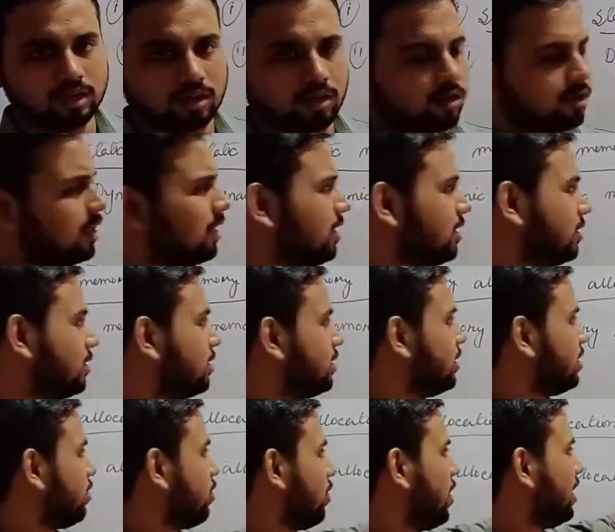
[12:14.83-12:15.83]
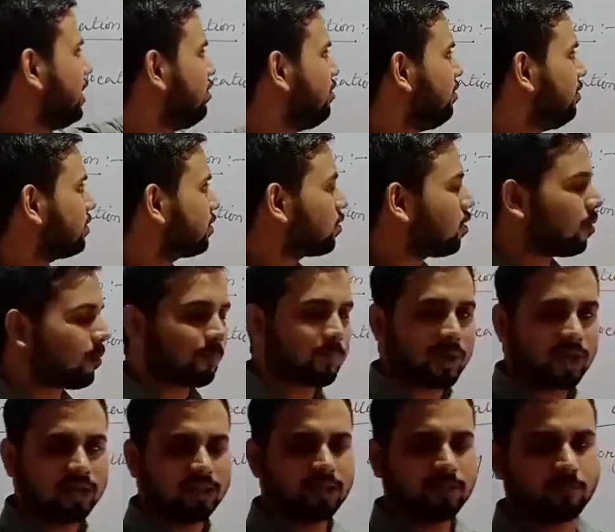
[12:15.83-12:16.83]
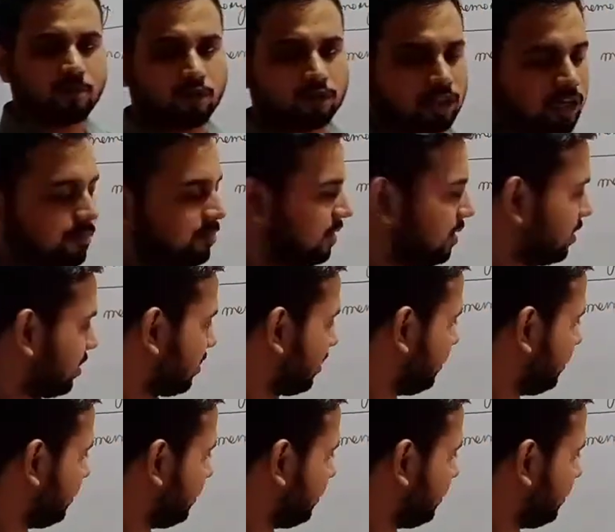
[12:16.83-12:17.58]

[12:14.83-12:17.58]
Okay, when we compile the program, the